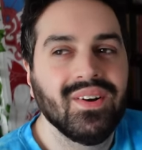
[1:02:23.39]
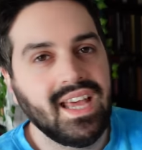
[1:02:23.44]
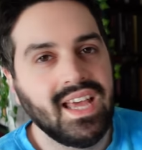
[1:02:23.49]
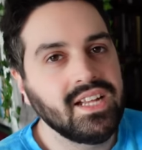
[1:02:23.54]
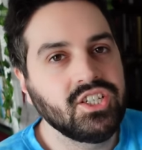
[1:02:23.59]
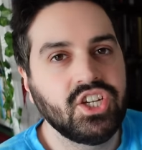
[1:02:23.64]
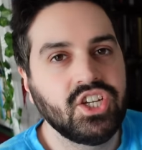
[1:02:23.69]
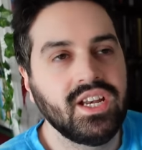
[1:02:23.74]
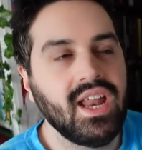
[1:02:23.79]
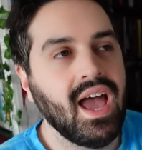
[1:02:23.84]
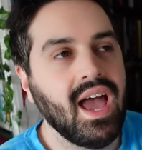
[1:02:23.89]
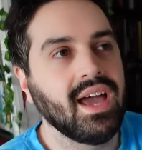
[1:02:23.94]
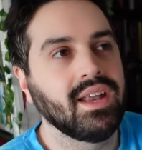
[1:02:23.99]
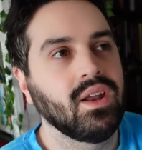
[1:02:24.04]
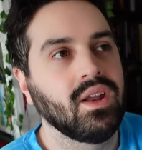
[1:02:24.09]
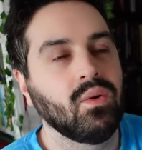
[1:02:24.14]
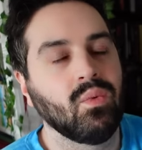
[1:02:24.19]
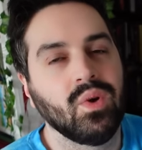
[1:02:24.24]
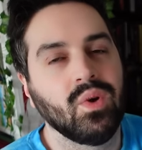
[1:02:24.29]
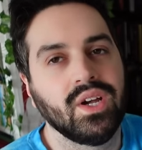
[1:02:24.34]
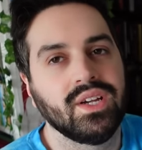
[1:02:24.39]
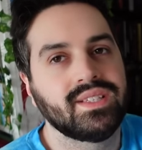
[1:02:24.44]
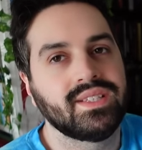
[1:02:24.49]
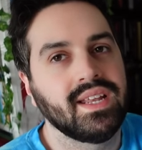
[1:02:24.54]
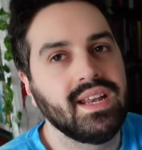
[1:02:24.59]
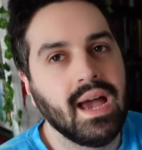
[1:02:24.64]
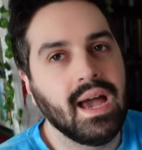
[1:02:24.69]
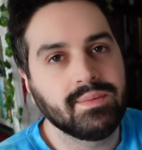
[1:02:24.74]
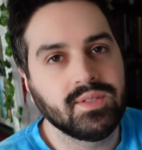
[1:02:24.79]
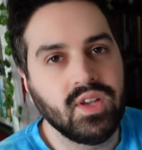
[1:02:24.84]
Tenshinhan was
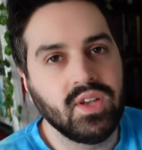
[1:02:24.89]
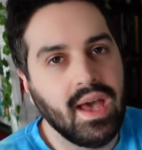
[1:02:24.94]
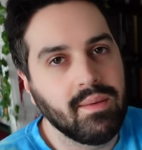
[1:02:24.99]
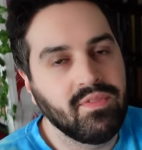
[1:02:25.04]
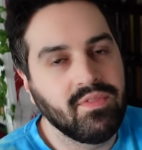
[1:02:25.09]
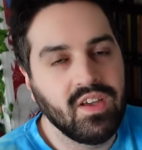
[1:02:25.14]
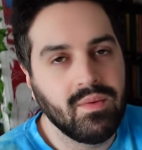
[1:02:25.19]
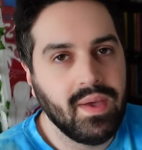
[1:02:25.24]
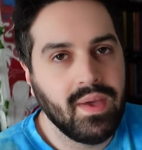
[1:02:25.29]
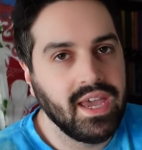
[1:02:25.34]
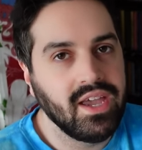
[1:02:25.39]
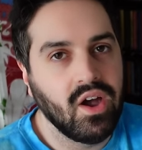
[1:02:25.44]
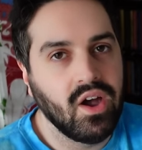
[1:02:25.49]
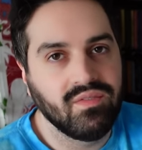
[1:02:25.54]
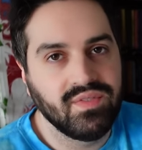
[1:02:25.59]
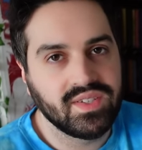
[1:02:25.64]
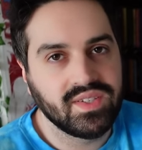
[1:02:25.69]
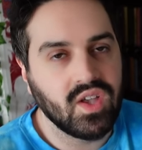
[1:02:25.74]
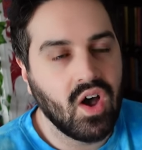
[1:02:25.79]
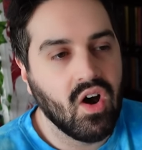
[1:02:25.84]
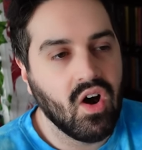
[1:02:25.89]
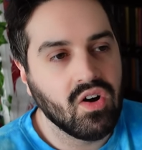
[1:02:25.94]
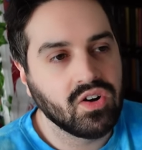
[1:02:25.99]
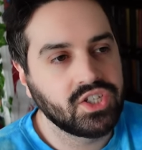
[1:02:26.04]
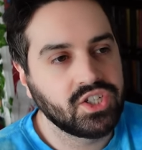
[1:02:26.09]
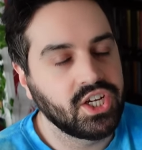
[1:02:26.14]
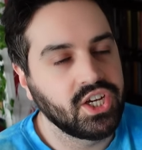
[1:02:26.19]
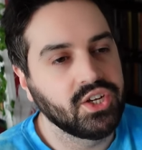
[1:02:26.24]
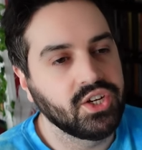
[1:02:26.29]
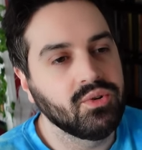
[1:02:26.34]
an absolute MVP of this arc,
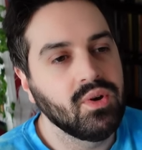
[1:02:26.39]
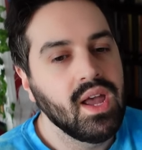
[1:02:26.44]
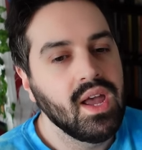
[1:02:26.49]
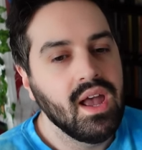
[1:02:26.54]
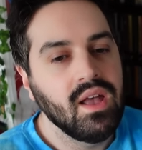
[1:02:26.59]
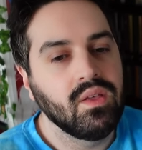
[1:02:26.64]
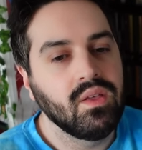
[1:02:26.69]
too.